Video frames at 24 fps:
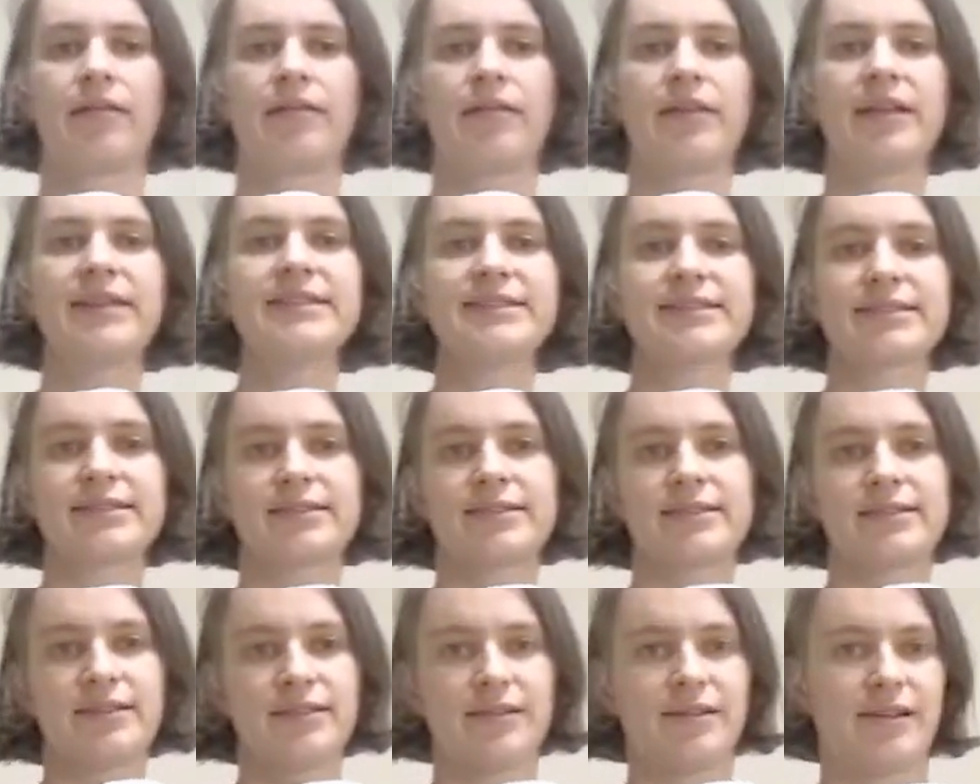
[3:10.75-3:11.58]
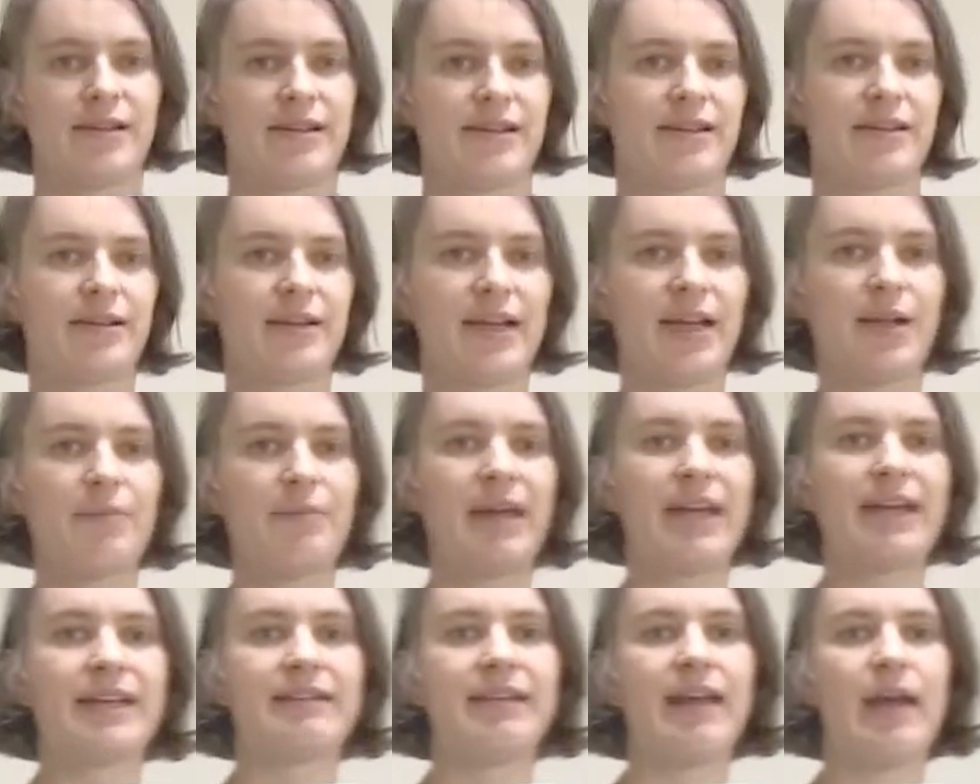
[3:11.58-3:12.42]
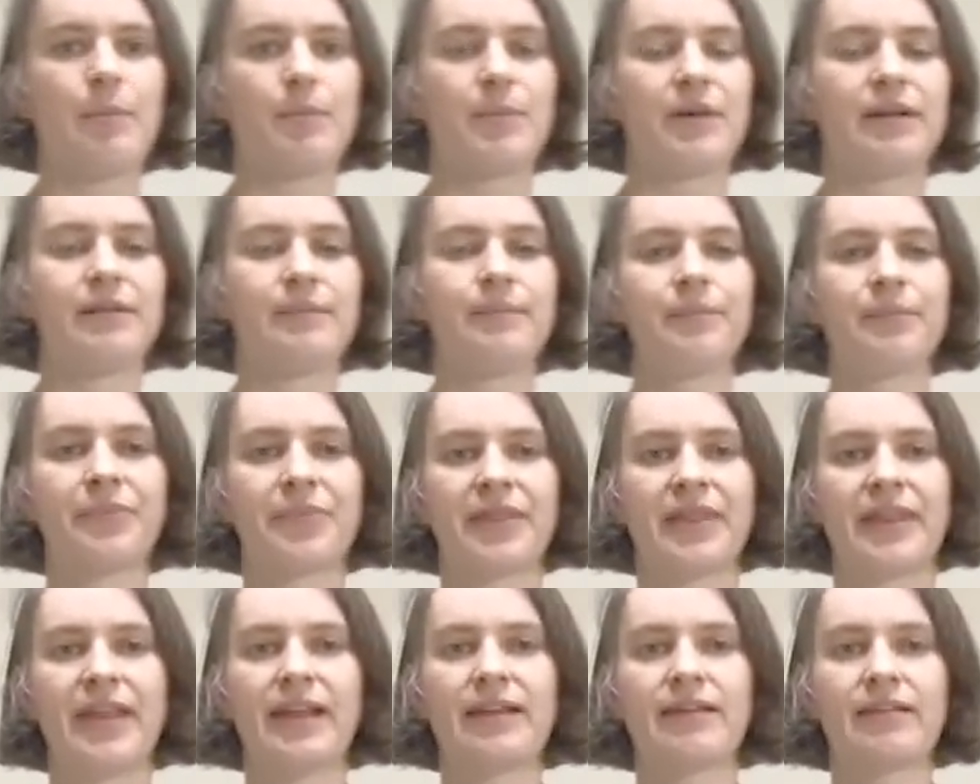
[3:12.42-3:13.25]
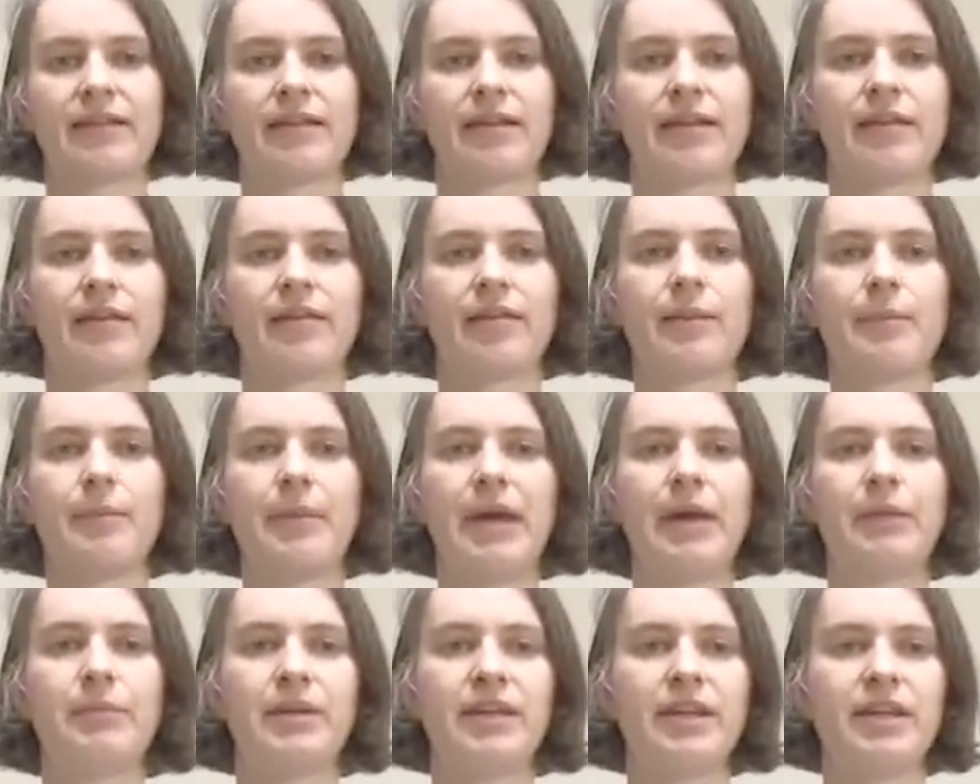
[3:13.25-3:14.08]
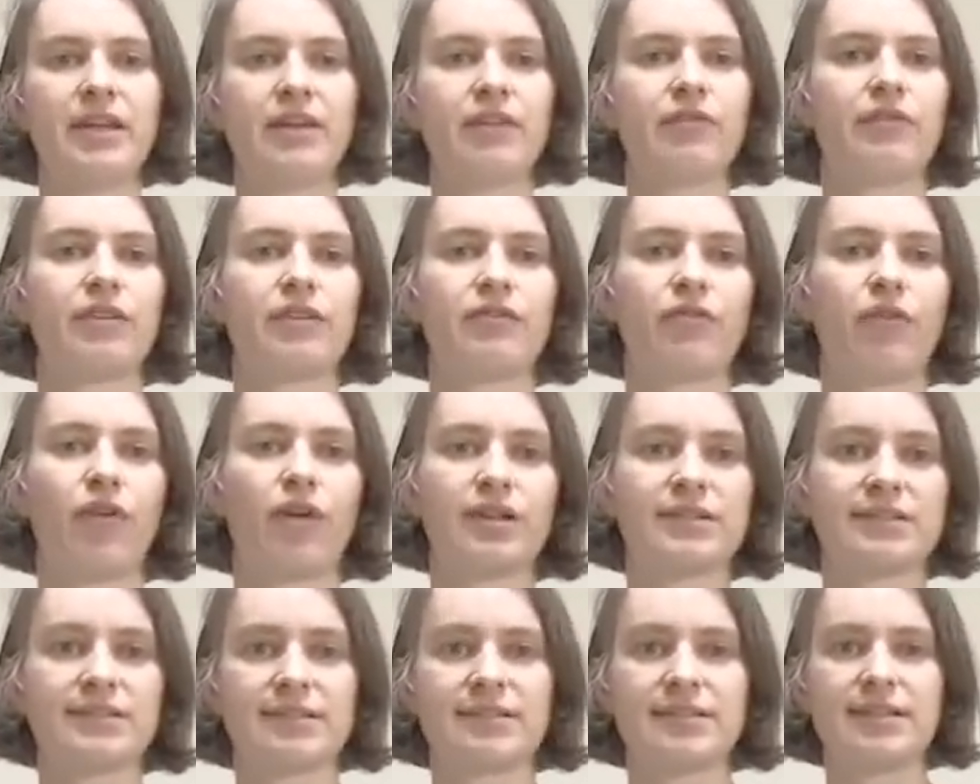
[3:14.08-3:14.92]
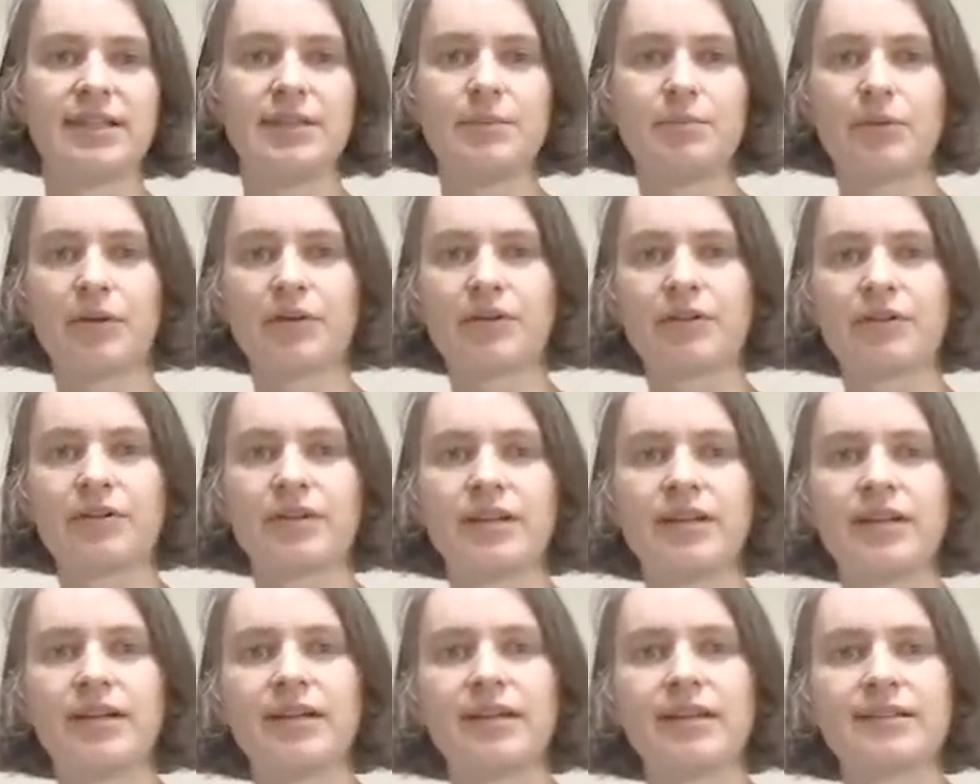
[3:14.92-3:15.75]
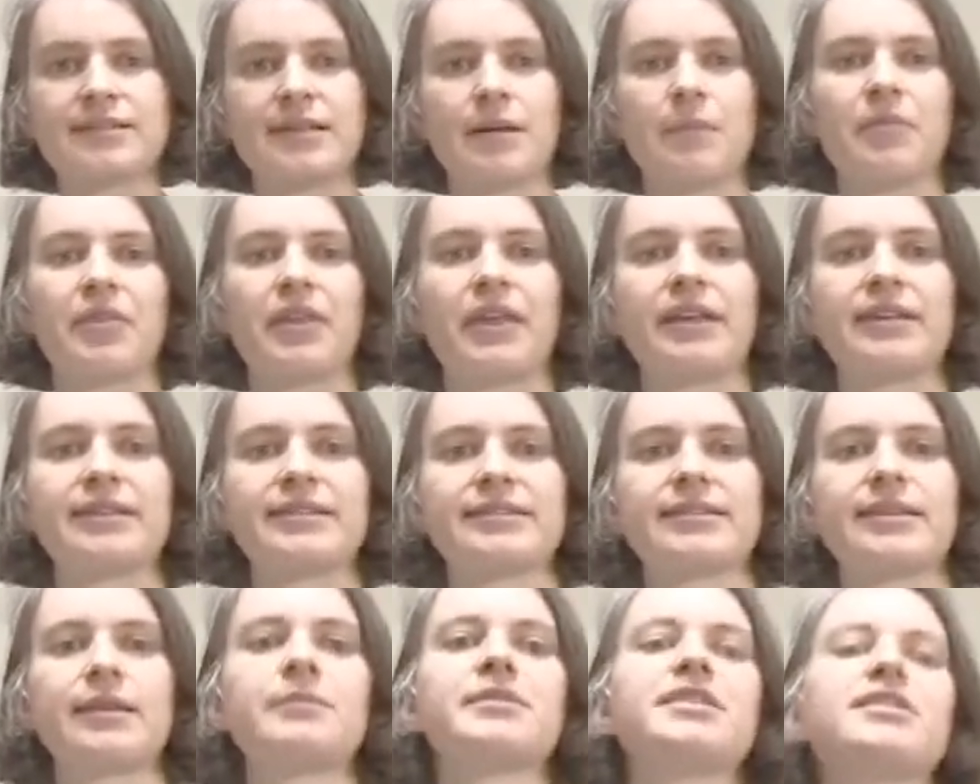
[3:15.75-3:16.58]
This can make it happen that the baby, if it falls asleep or something, thumps